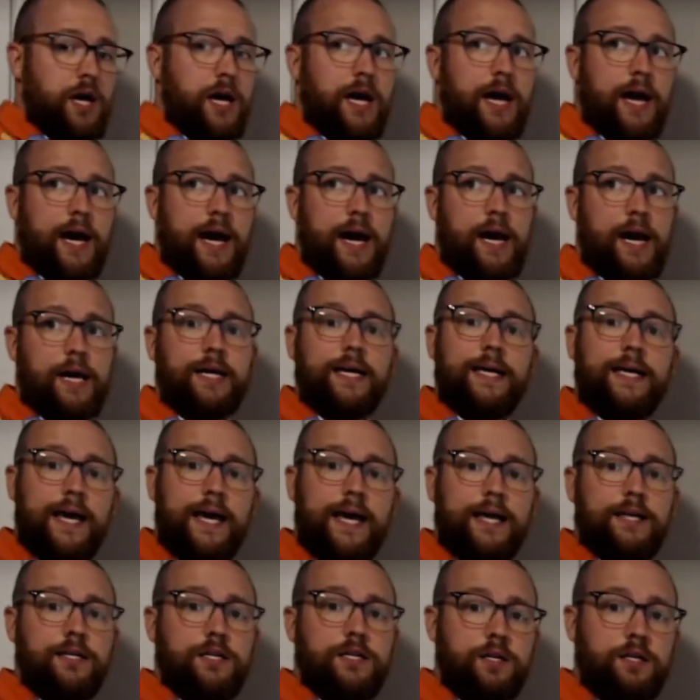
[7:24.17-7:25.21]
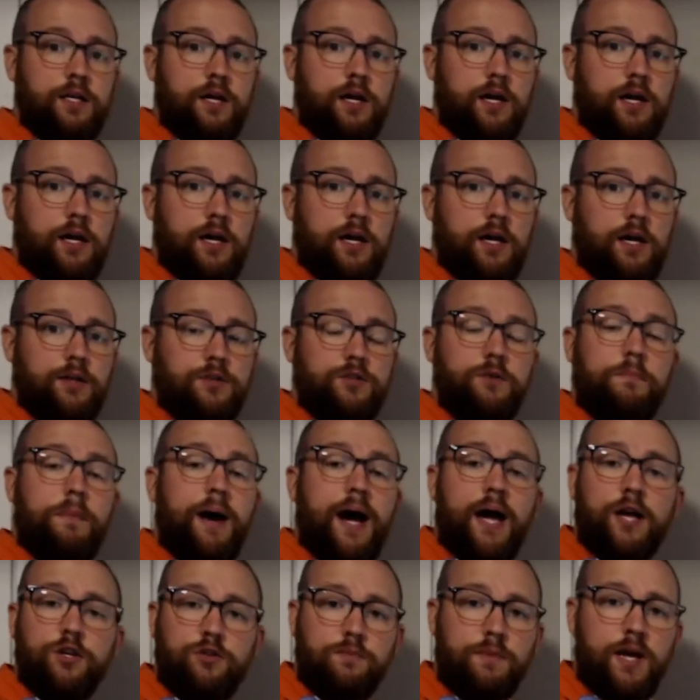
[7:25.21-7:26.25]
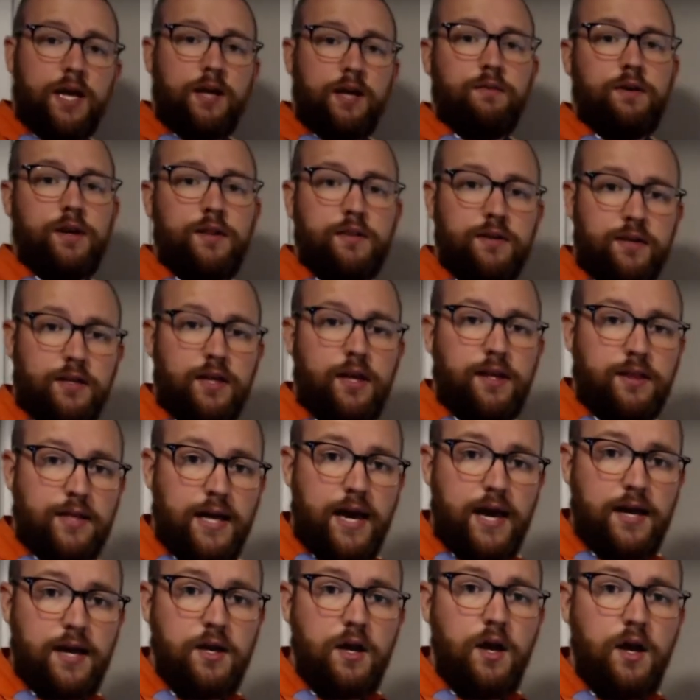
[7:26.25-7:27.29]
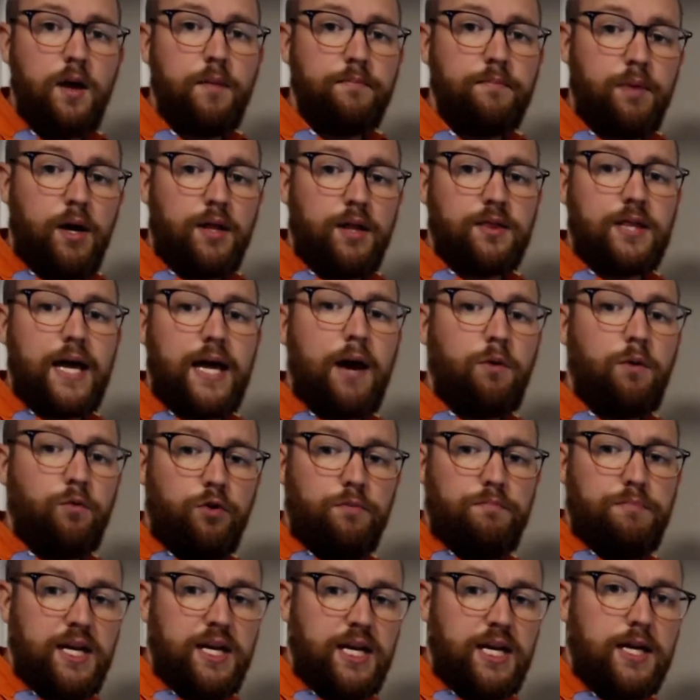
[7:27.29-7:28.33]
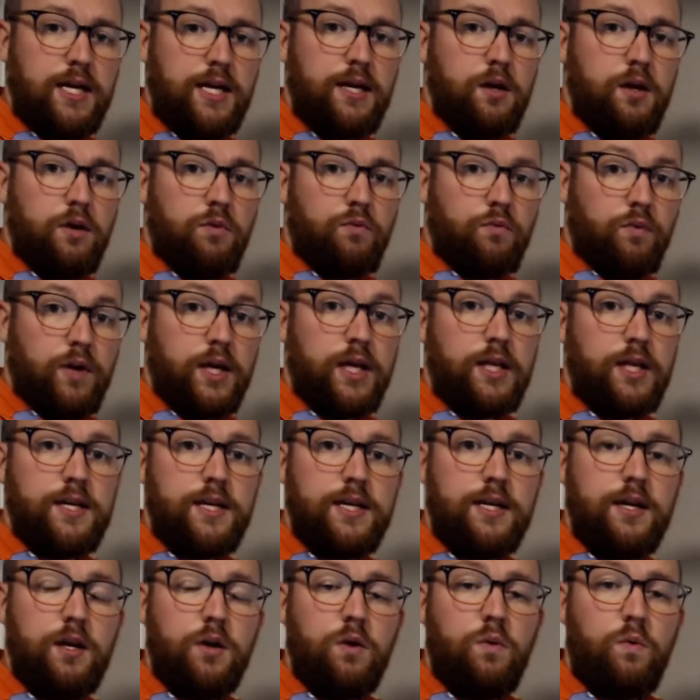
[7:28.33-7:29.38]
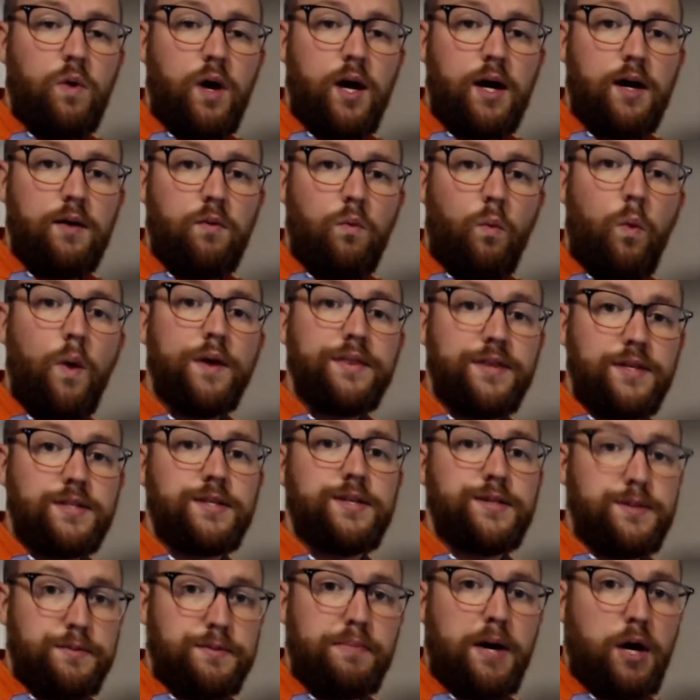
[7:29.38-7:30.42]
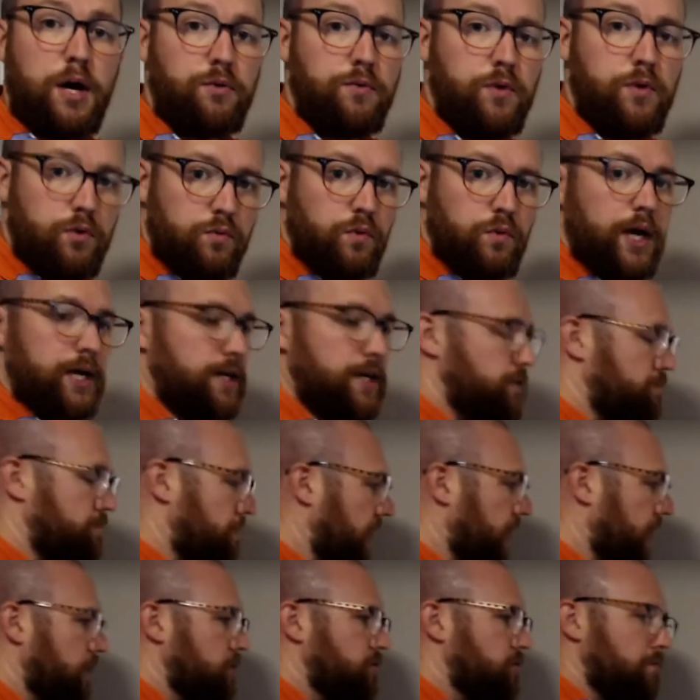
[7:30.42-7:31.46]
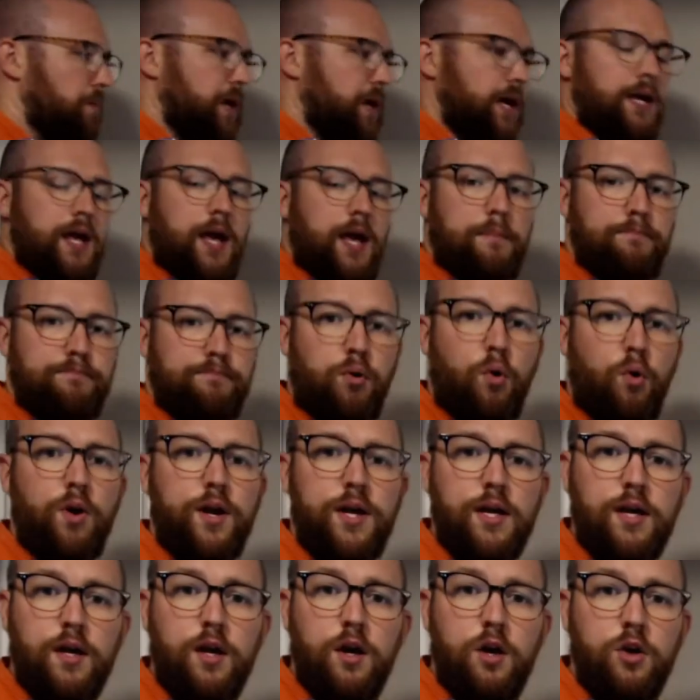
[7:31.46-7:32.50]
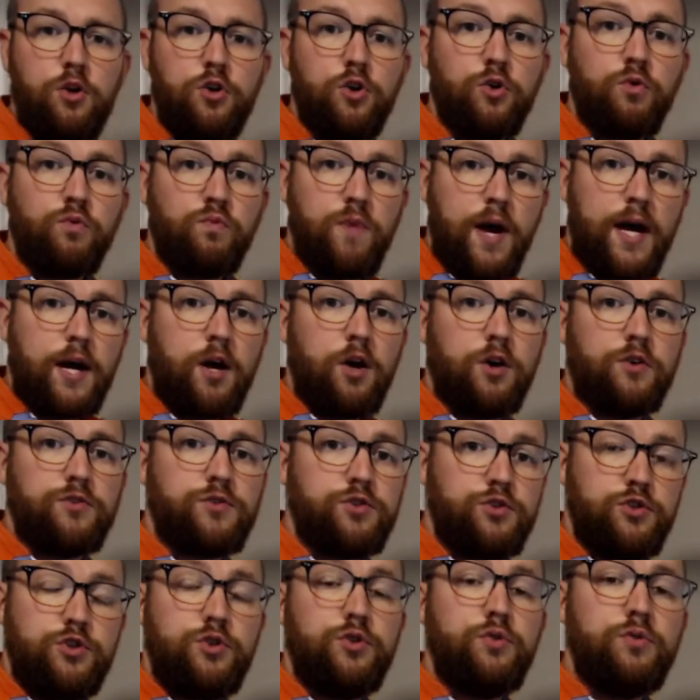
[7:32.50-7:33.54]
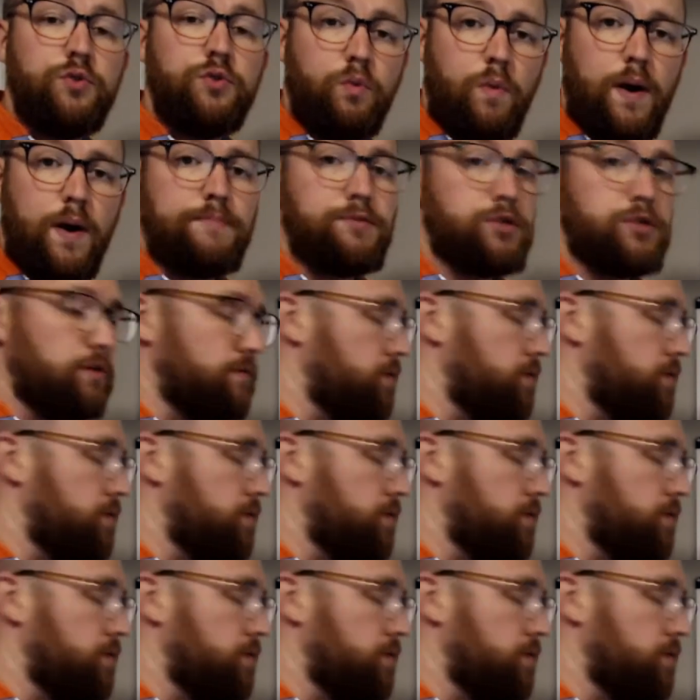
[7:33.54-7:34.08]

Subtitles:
how to get to buy a domain or anything like that, but that would be really what this is about, right? It's buying a domain and pointing your records to the web server.